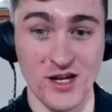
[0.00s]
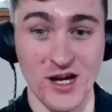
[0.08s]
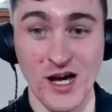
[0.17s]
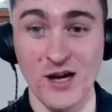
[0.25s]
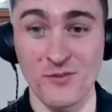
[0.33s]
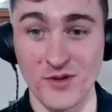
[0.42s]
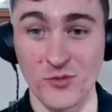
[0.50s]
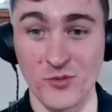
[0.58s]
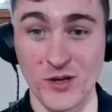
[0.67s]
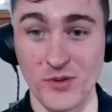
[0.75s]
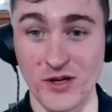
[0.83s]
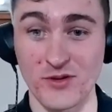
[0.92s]
I'm in
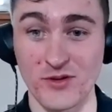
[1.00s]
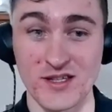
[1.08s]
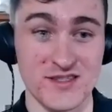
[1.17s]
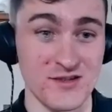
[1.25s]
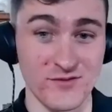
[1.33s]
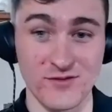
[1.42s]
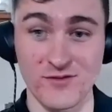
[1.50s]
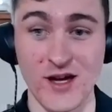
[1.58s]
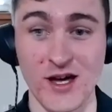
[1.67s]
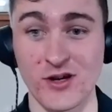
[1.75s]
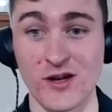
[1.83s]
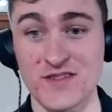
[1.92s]
Winnipeg, right? So for
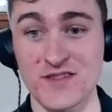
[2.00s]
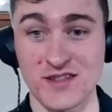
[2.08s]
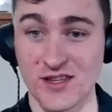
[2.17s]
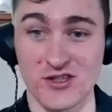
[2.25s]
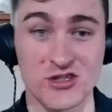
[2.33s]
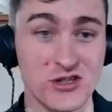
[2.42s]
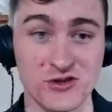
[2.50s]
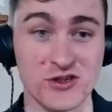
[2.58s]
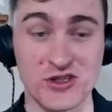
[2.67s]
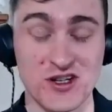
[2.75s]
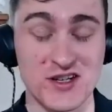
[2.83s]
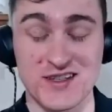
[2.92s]
Valor FC, they
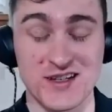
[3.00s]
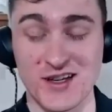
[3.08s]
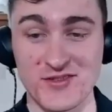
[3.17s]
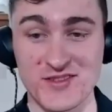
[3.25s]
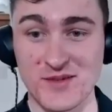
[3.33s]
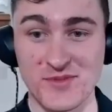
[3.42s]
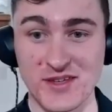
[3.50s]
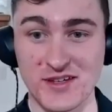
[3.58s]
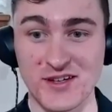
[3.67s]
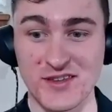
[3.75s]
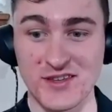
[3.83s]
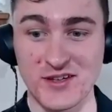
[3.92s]
literally just announced something,
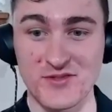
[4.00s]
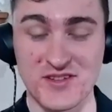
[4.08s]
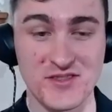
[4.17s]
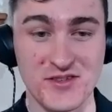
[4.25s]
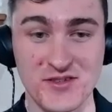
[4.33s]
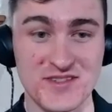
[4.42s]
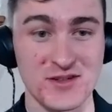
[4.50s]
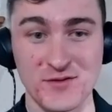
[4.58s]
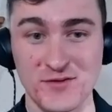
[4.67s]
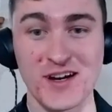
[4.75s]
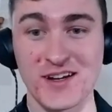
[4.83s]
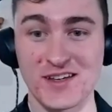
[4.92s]
I think it was on Thursday or
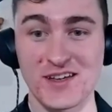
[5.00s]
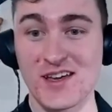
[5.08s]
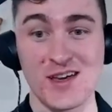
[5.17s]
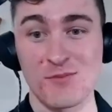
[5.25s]
Friday.